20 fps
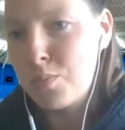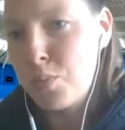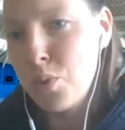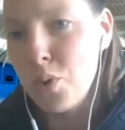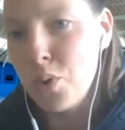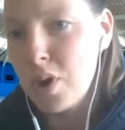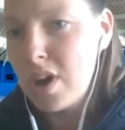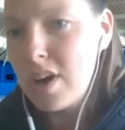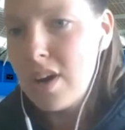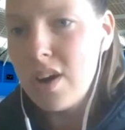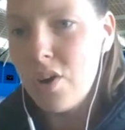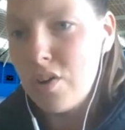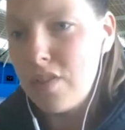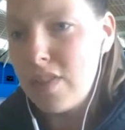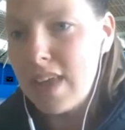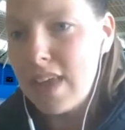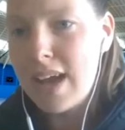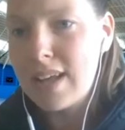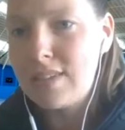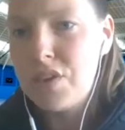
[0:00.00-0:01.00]
sport or
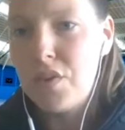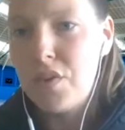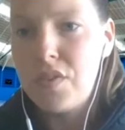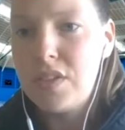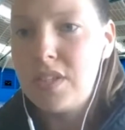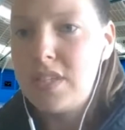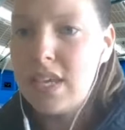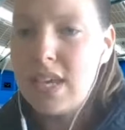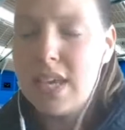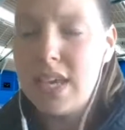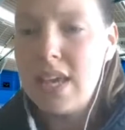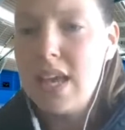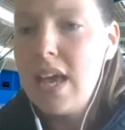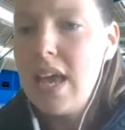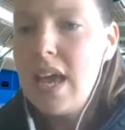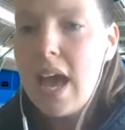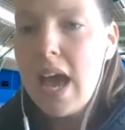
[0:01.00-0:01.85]
the activity,